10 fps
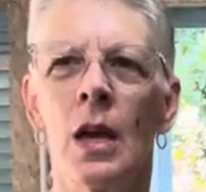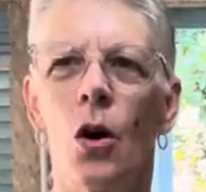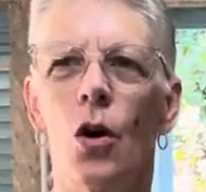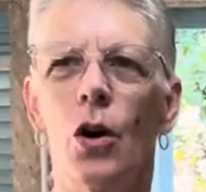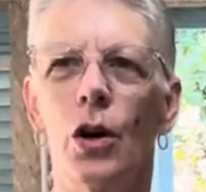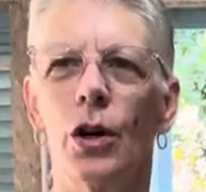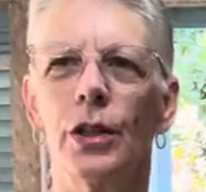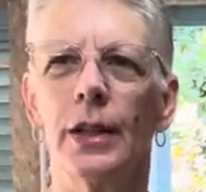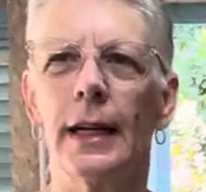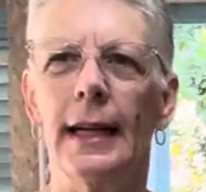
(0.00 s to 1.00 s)

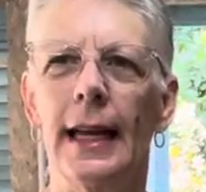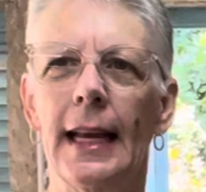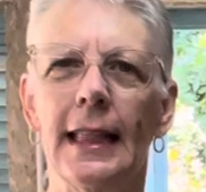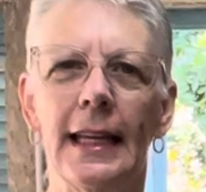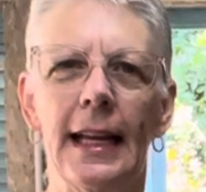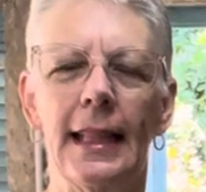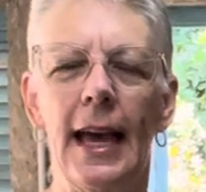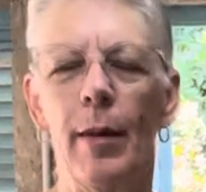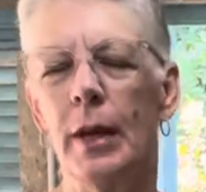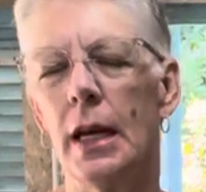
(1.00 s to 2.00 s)
or uh, anything like
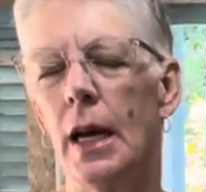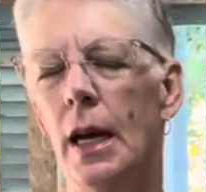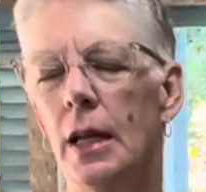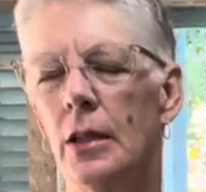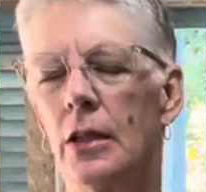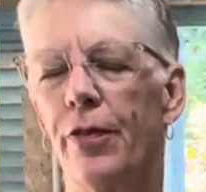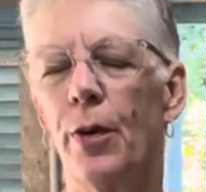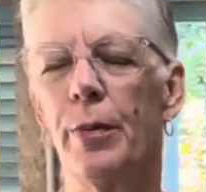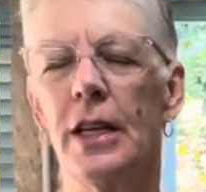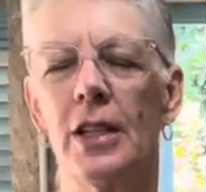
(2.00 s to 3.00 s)
that because
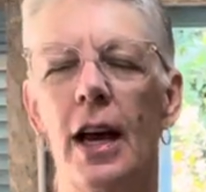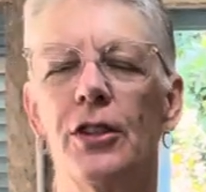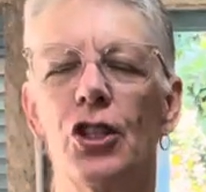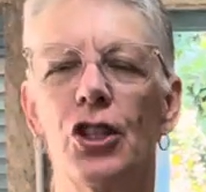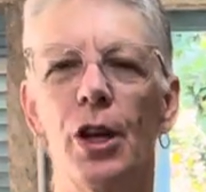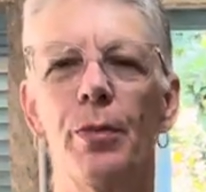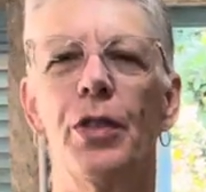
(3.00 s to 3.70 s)
for me to have to ship